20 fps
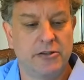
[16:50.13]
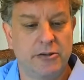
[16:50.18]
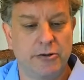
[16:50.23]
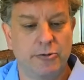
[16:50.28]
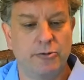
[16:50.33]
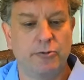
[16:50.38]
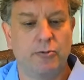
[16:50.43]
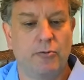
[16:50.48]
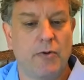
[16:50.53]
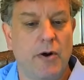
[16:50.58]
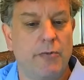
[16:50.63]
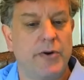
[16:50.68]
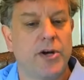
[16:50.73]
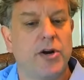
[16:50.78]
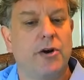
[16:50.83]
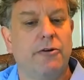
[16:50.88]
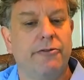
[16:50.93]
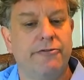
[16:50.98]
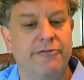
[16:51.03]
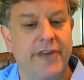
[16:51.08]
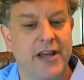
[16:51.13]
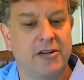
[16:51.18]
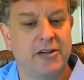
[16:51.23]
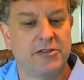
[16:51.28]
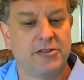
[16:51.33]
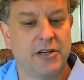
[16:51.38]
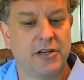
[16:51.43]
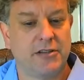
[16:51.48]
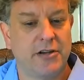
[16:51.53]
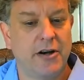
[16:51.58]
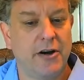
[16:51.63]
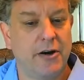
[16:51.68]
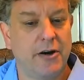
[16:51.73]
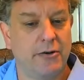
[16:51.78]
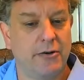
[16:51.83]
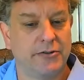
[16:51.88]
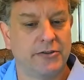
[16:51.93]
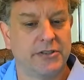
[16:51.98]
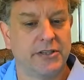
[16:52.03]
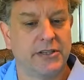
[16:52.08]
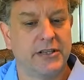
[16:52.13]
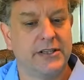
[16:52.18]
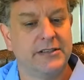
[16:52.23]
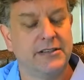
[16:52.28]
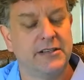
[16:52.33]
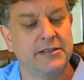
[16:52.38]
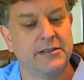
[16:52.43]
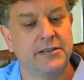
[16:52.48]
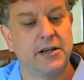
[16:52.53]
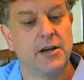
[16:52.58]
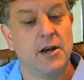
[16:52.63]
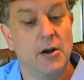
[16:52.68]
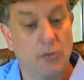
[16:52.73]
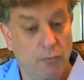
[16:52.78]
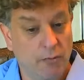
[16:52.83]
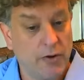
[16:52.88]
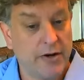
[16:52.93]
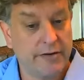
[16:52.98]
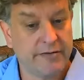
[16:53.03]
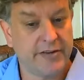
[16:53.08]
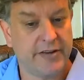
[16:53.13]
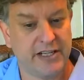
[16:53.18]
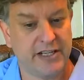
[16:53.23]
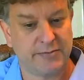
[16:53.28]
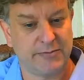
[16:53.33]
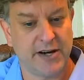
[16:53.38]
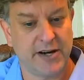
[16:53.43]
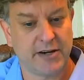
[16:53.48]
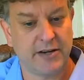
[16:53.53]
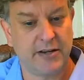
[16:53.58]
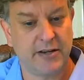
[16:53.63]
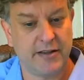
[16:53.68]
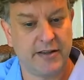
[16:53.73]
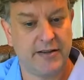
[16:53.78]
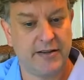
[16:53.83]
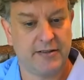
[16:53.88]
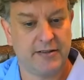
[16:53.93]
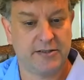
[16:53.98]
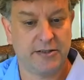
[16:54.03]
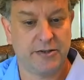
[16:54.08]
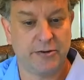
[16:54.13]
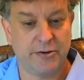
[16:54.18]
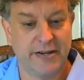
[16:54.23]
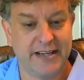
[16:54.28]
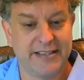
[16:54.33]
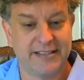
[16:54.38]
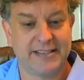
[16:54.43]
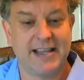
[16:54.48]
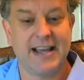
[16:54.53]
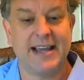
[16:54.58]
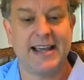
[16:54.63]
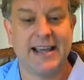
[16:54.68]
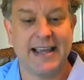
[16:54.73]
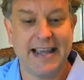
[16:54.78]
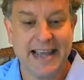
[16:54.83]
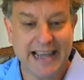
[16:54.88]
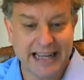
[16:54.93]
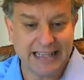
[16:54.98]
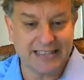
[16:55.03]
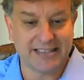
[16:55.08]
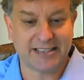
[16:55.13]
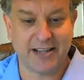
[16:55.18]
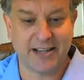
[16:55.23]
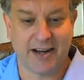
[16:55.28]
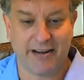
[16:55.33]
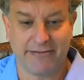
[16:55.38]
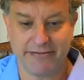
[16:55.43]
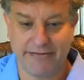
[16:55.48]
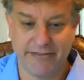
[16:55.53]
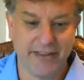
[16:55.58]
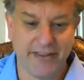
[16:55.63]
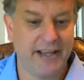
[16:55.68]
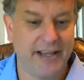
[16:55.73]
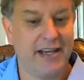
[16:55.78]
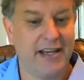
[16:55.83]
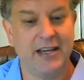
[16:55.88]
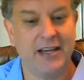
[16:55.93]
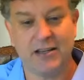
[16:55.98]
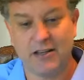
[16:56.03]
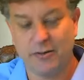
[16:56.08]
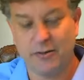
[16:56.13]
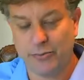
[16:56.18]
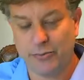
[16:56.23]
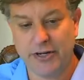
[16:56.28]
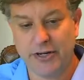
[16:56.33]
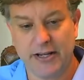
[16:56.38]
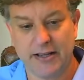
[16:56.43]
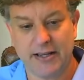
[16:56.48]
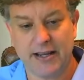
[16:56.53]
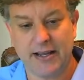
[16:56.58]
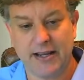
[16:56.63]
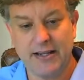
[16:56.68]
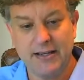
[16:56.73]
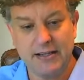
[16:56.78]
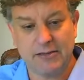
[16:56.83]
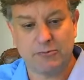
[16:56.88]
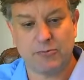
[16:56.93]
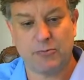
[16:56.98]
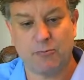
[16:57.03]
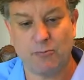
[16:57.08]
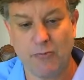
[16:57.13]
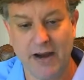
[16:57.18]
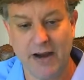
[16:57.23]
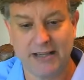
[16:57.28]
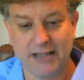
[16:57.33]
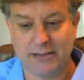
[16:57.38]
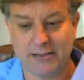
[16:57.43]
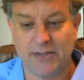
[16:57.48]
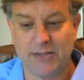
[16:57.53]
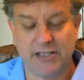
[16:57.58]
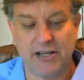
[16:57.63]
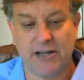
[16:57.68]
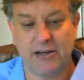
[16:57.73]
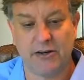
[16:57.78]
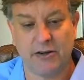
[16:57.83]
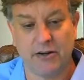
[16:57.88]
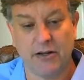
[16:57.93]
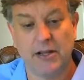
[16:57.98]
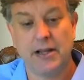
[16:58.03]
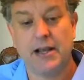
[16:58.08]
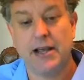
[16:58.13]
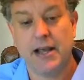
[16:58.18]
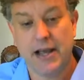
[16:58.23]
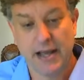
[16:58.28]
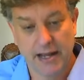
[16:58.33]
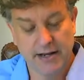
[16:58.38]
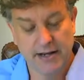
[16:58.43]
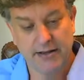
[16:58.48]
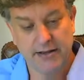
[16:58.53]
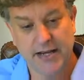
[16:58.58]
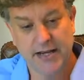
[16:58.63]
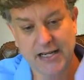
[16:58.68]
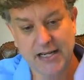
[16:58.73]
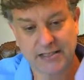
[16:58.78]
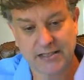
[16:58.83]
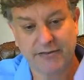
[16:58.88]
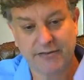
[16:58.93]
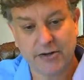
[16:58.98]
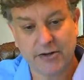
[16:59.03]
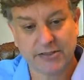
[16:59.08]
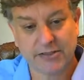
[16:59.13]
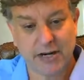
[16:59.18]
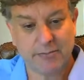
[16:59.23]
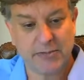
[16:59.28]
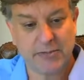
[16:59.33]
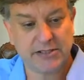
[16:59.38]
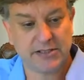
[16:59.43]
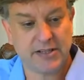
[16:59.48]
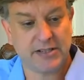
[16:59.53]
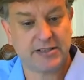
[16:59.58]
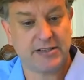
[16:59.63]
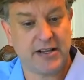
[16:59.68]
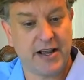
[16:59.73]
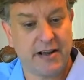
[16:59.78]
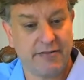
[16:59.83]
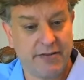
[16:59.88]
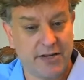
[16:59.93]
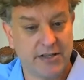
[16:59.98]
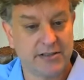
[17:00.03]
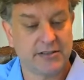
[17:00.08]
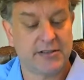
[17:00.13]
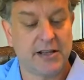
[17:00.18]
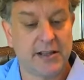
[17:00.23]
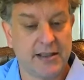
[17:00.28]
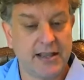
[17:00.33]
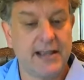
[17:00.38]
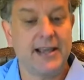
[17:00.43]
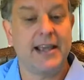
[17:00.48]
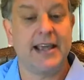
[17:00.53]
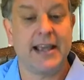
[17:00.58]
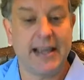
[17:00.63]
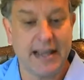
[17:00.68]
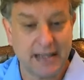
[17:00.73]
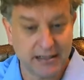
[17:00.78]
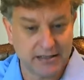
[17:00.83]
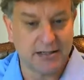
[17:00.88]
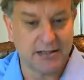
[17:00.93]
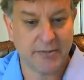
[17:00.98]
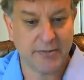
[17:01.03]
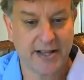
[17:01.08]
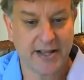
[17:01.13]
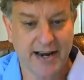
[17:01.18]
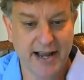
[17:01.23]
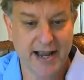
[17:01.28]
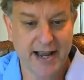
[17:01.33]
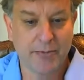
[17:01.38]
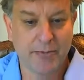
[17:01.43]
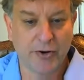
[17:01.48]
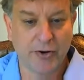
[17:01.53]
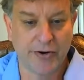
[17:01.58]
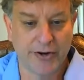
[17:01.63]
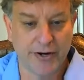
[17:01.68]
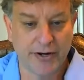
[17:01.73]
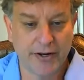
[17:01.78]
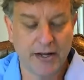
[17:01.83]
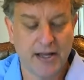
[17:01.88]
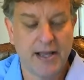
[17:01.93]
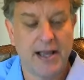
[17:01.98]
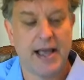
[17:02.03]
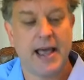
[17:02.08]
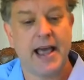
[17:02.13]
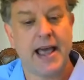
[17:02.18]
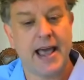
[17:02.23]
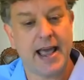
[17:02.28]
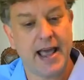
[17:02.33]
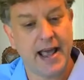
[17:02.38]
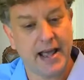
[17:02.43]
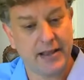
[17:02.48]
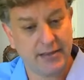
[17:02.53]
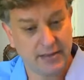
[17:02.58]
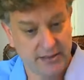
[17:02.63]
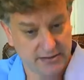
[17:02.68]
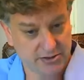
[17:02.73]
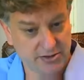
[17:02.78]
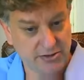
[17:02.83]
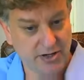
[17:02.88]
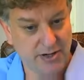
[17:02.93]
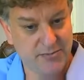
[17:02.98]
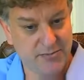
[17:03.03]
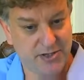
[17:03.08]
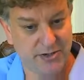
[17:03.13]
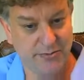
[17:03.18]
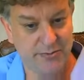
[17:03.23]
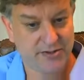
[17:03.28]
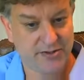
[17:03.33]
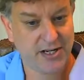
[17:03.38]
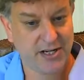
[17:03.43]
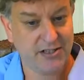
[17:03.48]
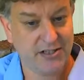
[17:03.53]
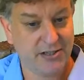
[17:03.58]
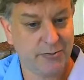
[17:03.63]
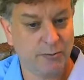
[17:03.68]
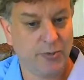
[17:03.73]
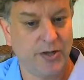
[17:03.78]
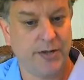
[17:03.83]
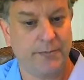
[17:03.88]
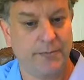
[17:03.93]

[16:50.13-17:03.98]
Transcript: to what we call phagocytose. And this is one of the things microglia do, is they eat stuff. They eat debris, they eat waste material. And in the case of Alzheimer's, there's evidence that they eat some of that amyloid. And this TREM2 mutation